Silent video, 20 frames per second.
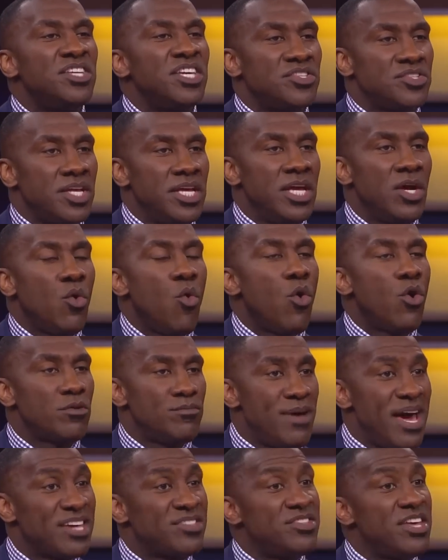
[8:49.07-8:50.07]
16
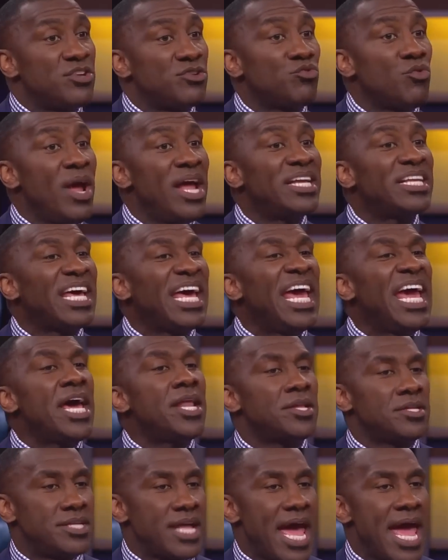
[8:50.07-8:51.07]
quarterbacks that's ranked
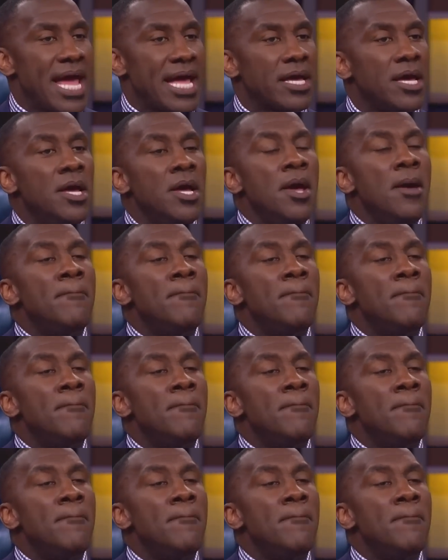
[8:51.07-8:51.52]
ahead of Dak